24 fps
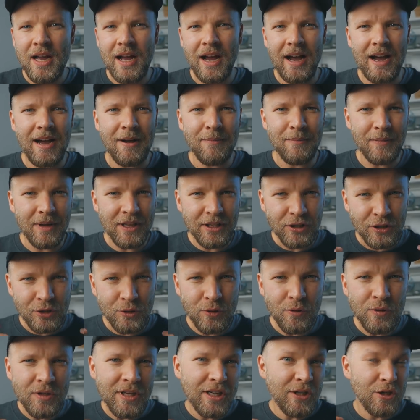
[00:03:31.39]
um,
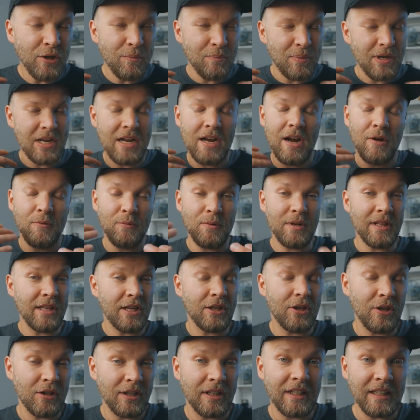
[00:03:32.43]
you need to be a really
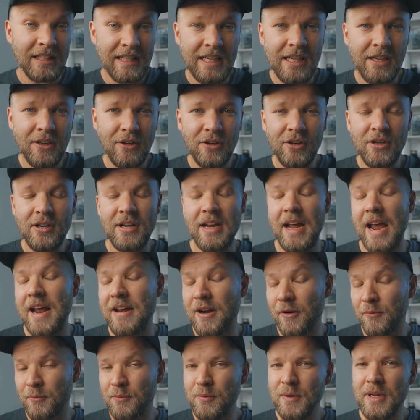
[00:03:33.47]
good leader and
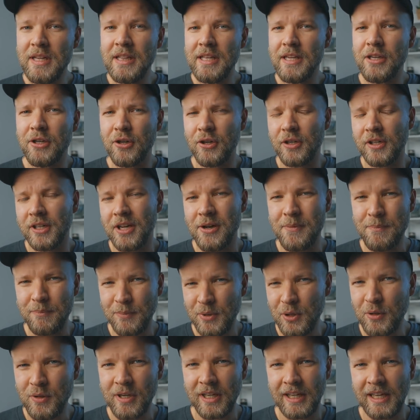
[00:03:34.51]
a really good
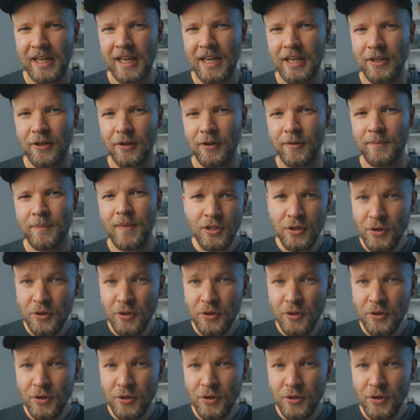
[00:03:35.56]
communicator.